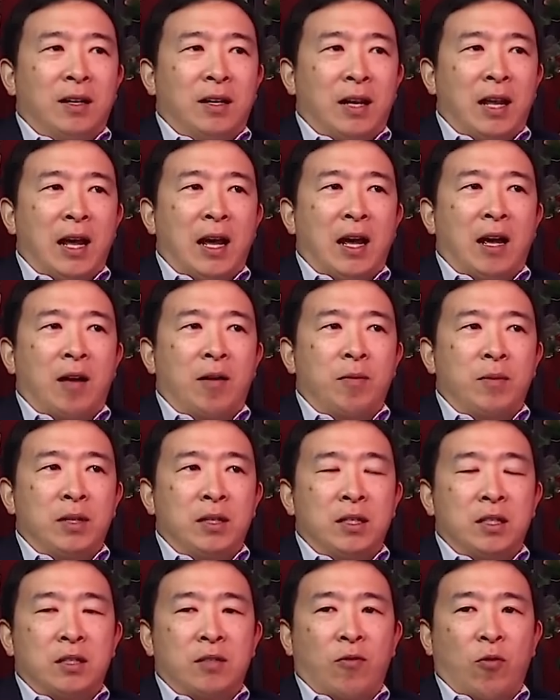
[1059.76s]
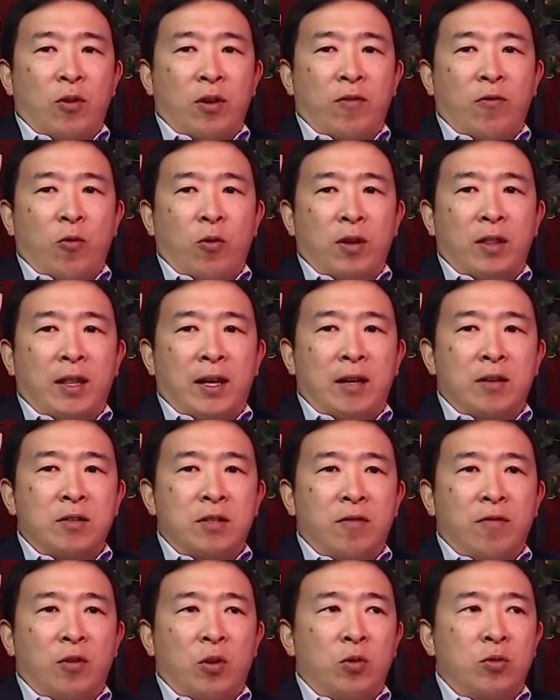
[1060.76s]
Yeah, I mean it's
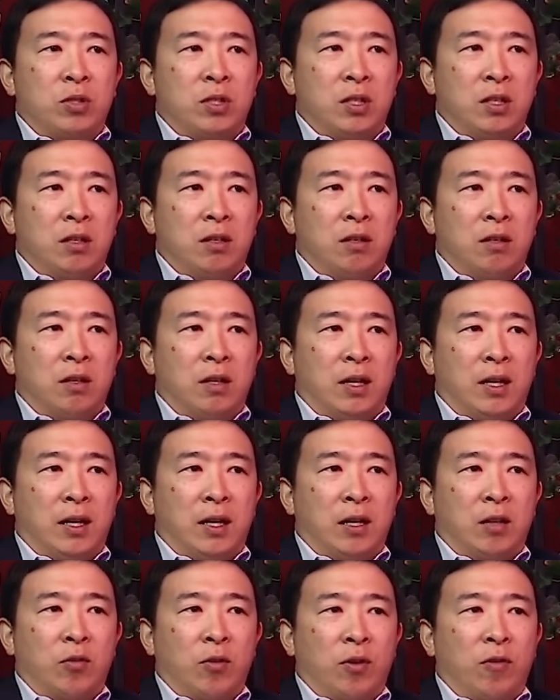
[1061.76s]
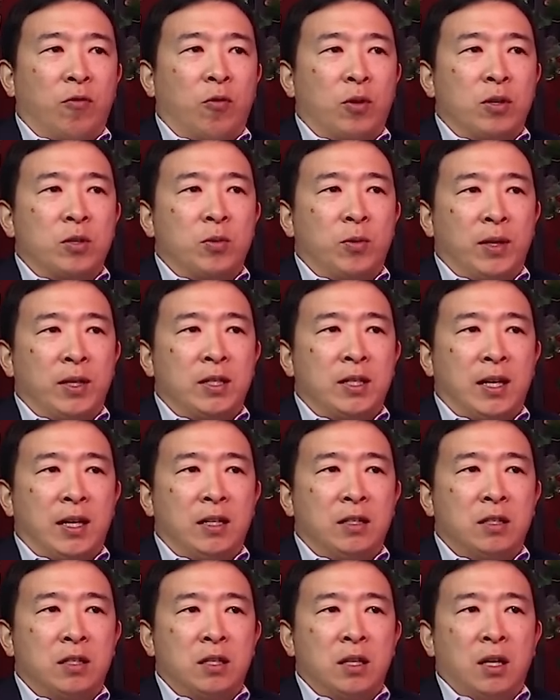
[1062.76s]
44,000 votes right. in uh, three or four swing
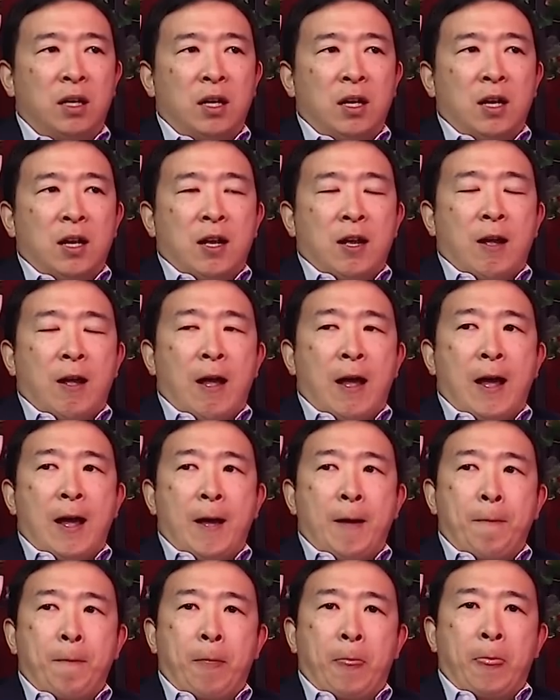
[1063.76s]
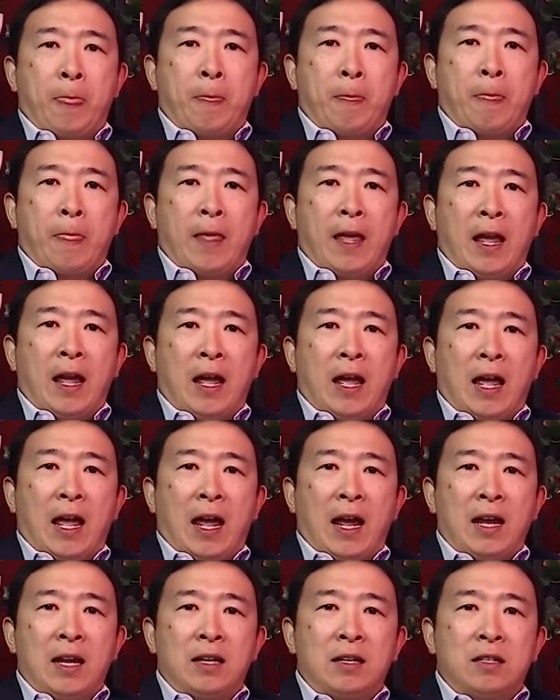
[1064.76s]
states. Yep. Um, uh,
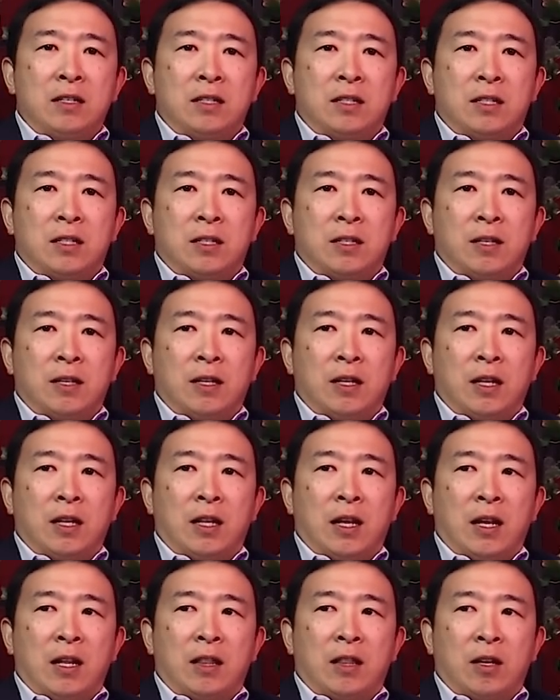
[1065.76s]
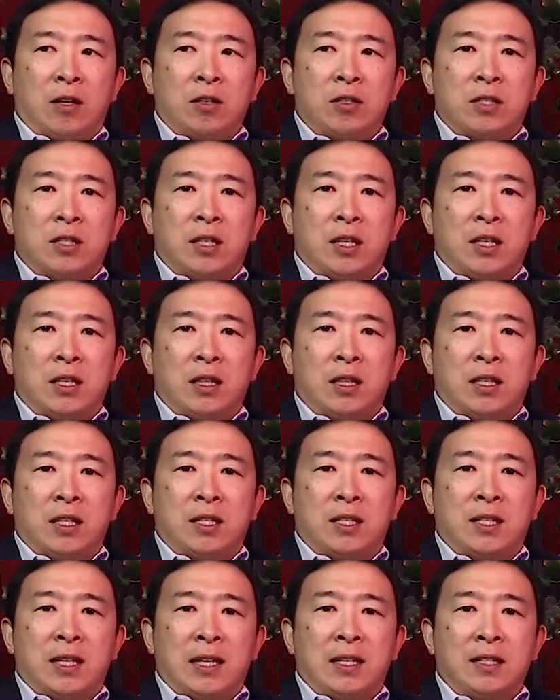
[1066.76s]
and th- there is the this
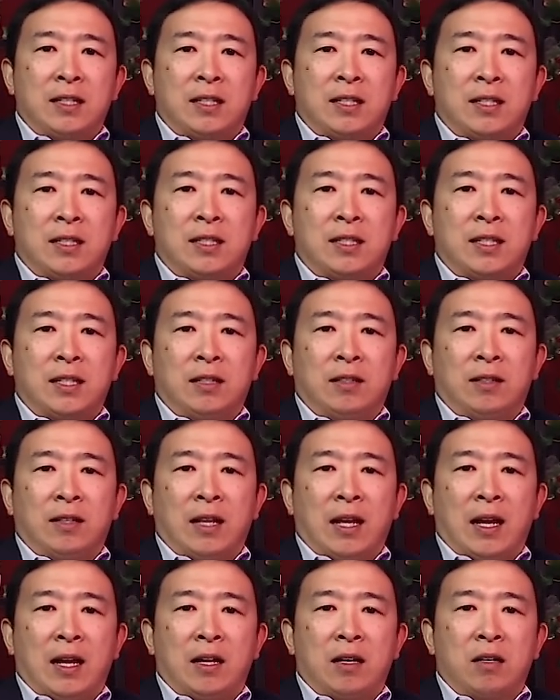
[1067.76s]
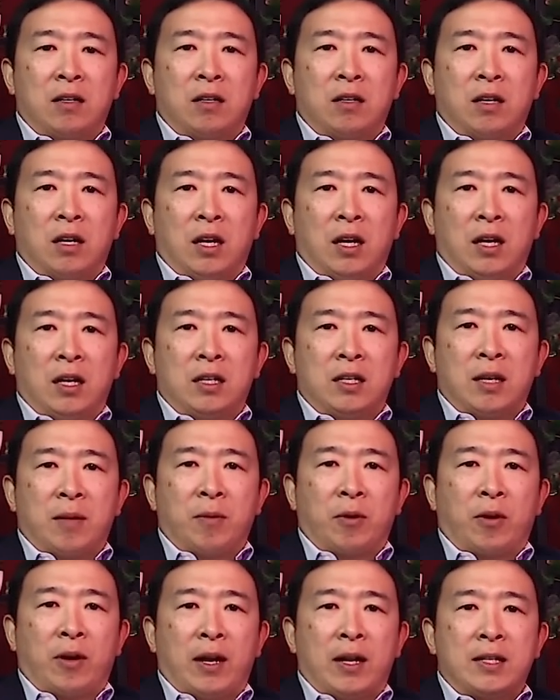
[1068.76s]
sense still that uh,
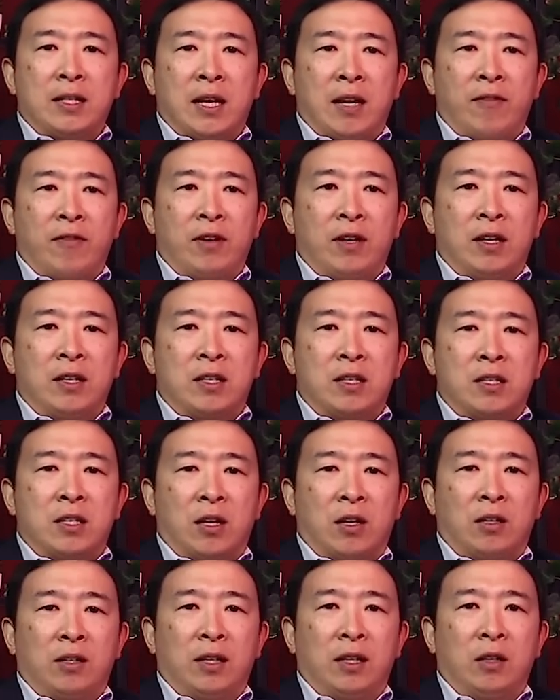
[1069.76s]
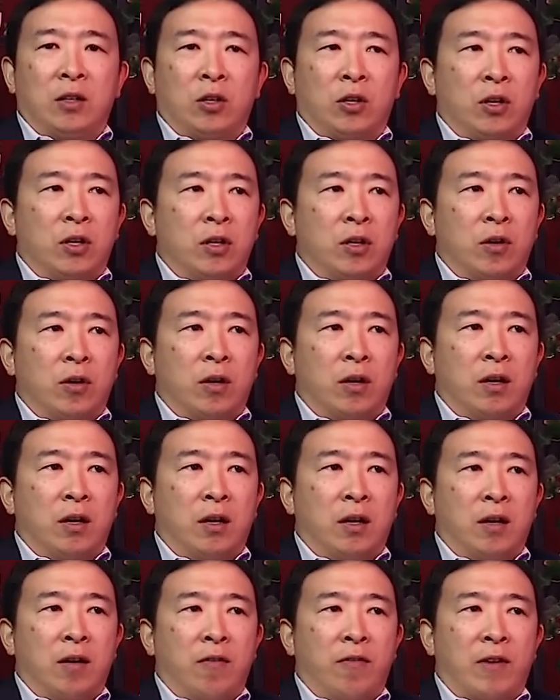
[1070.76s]
Democrats haven't necessarily learned or
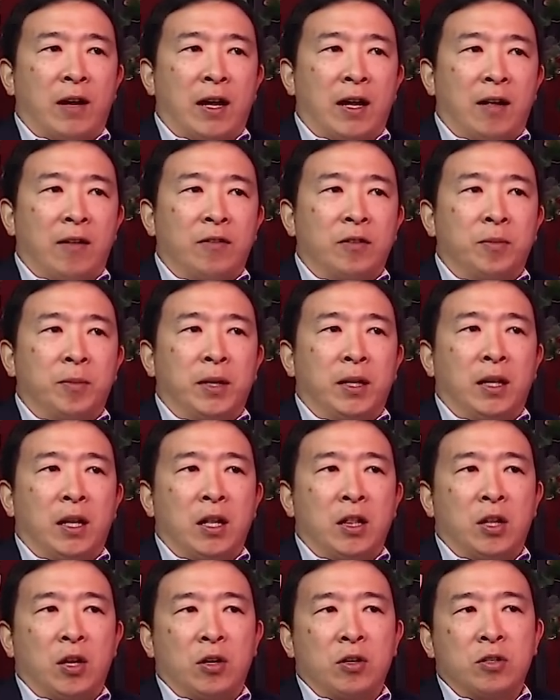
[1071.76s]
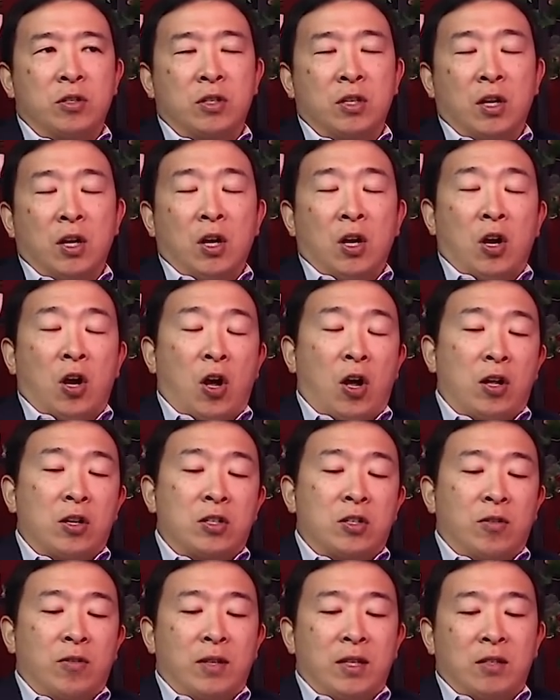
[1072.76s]
uh, evolved. I mean, that there's
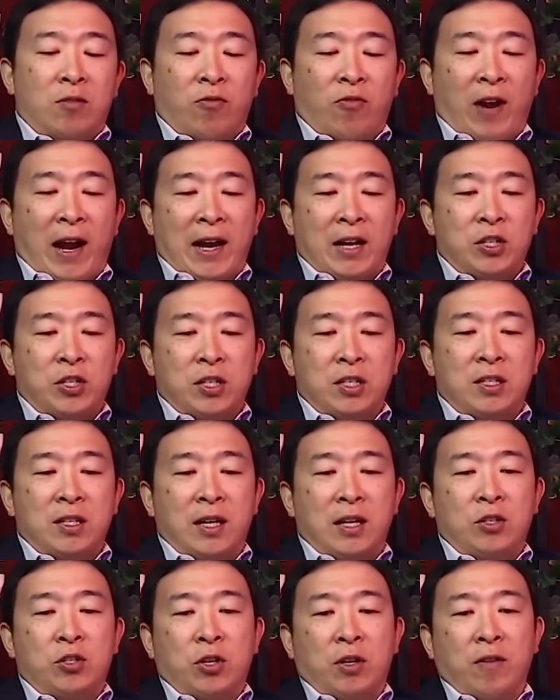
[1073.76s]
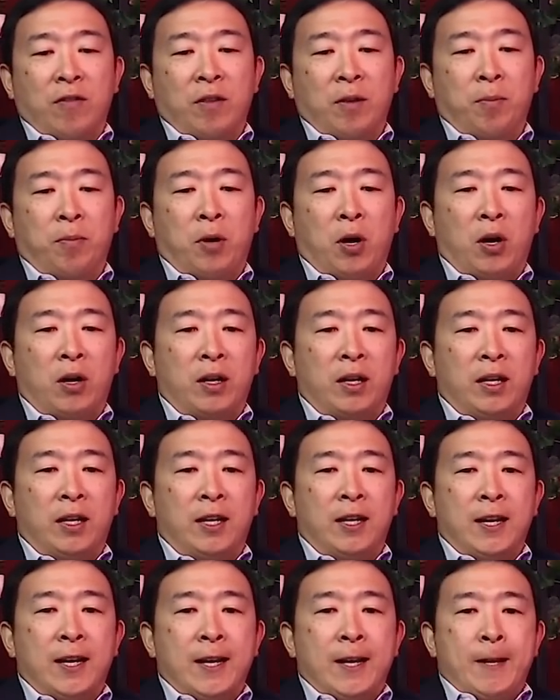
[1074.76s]
also this fractious nature of the party
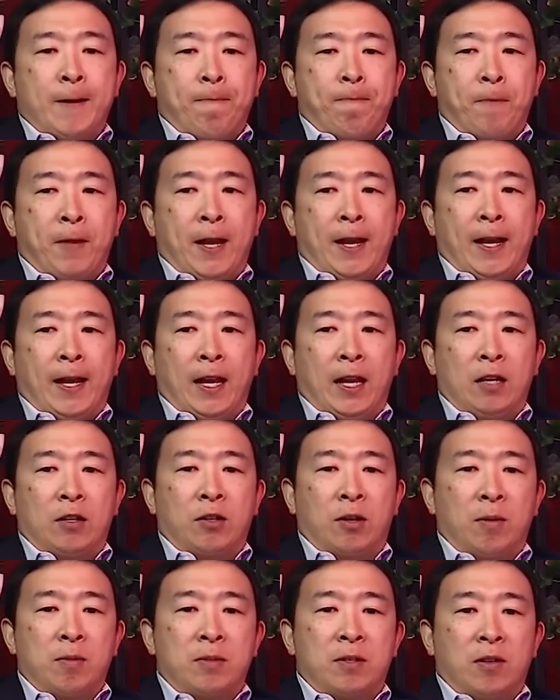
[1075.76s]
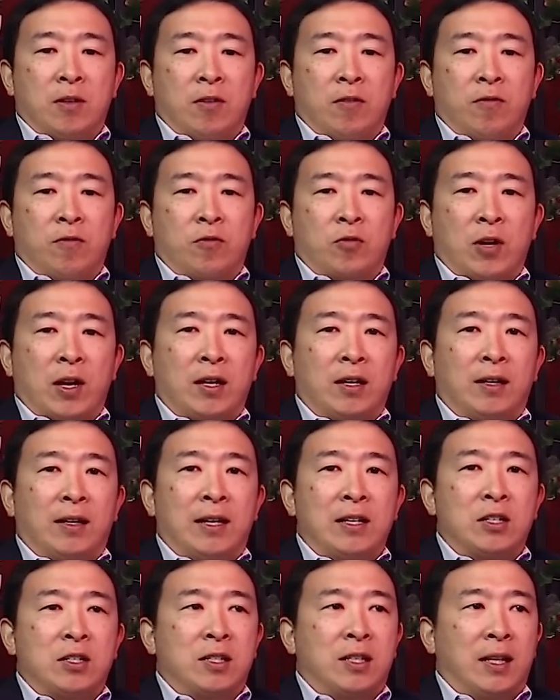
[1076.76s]
uh, in terms of trying to
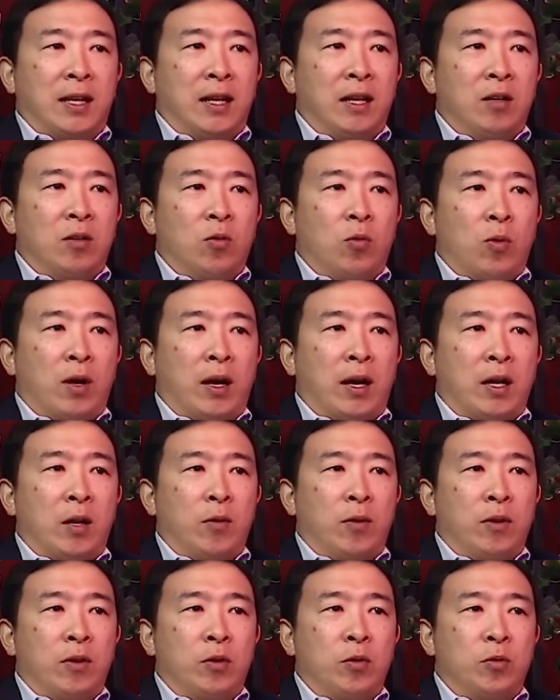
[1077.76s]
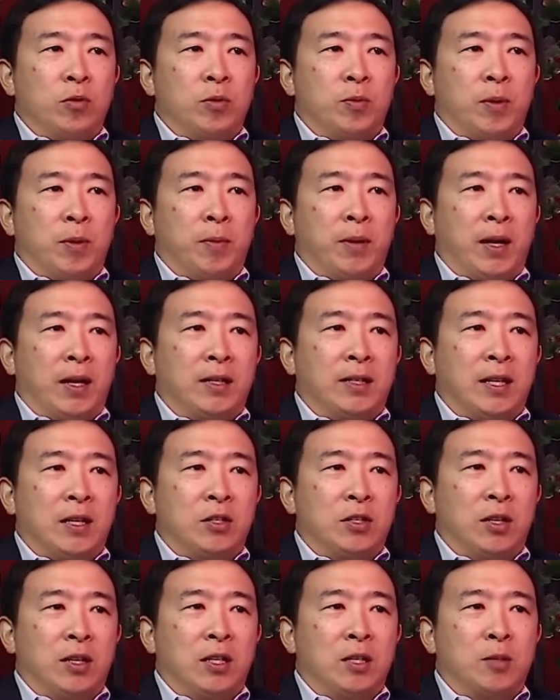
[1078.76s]
legislate, where anyone who has been paying
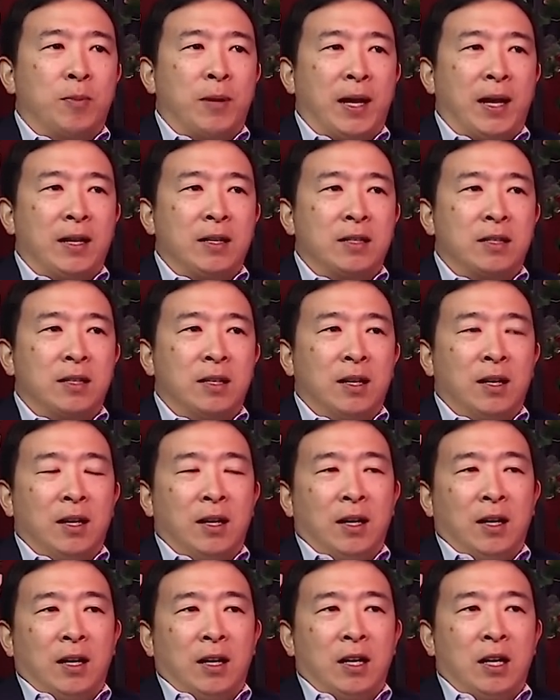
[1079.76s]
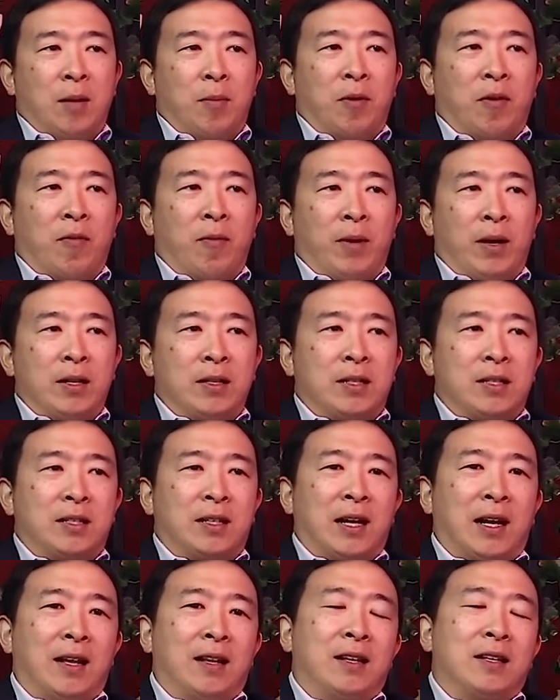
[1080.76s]
attention this past number of months has
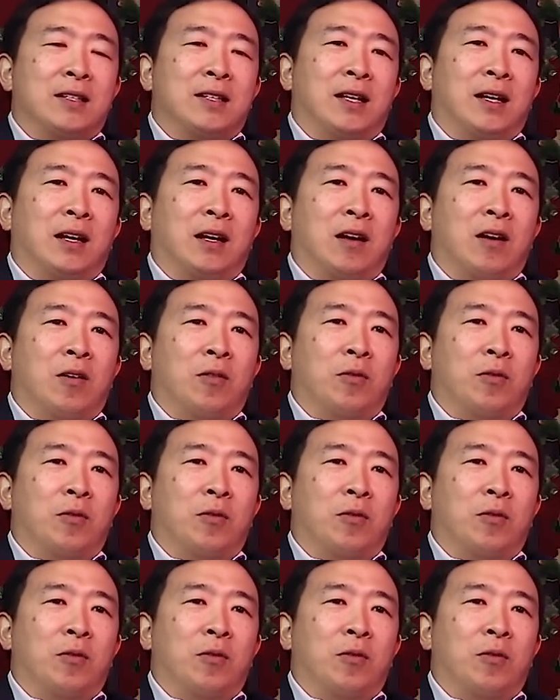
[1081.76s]
gotten this like, oh